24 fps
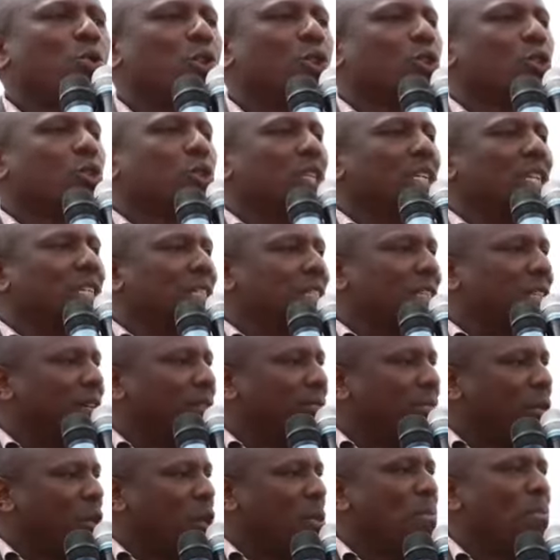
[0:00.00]
who want to
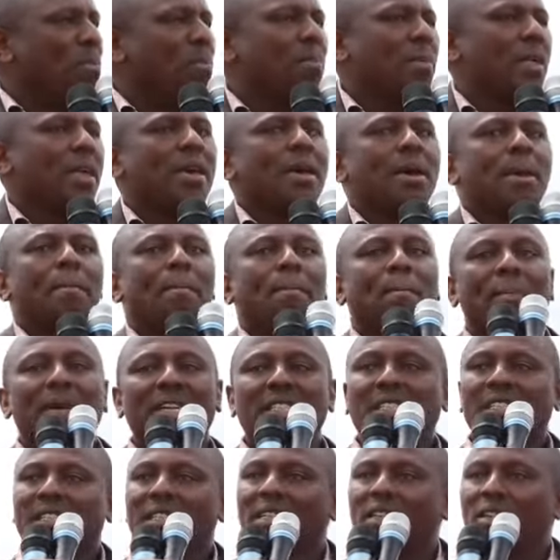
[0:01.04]
disinform,
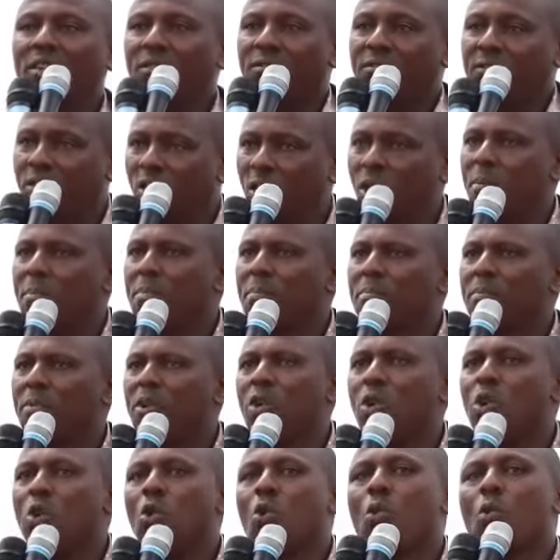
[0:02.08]

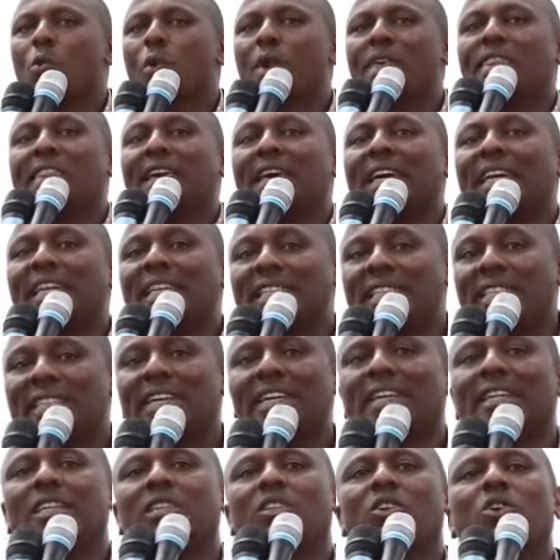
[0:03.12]
misinform, with the
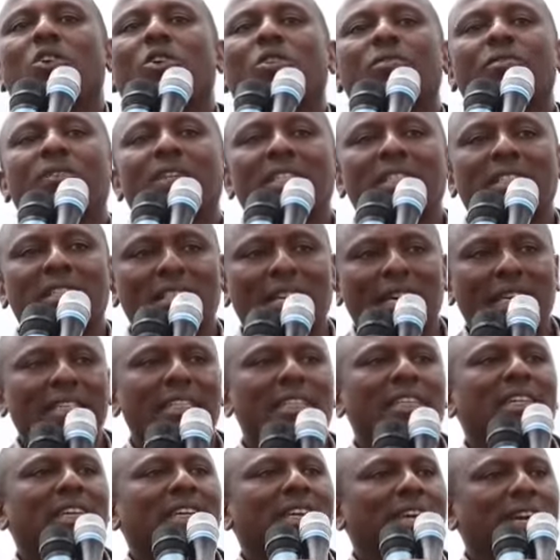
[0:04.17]
intent of
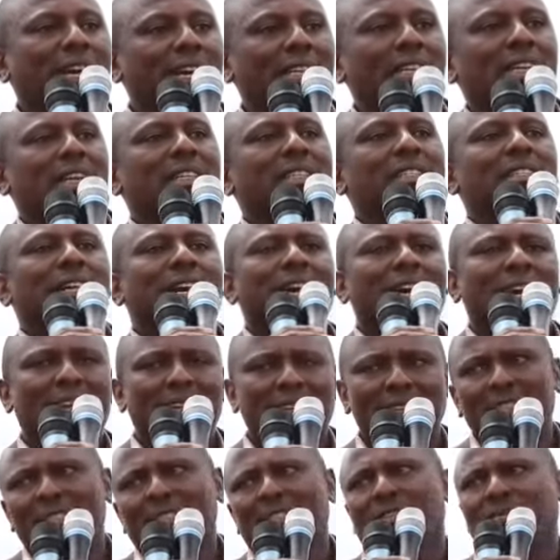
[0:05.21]
inciting Kenyans
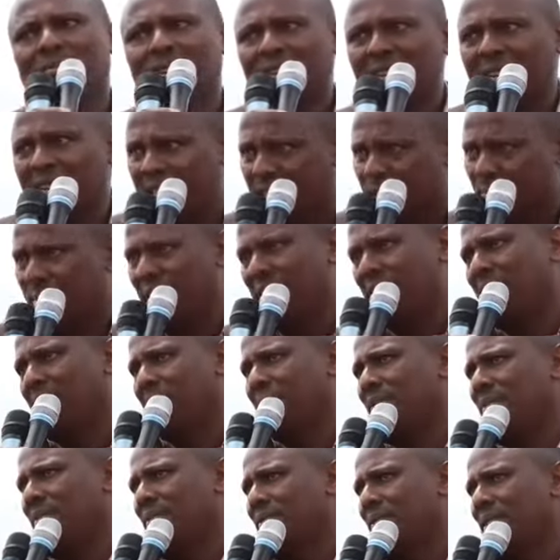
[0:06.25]
against the finance
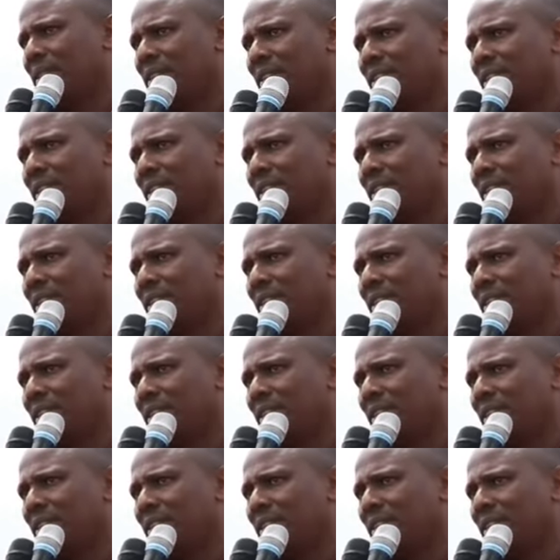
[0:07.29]
bill.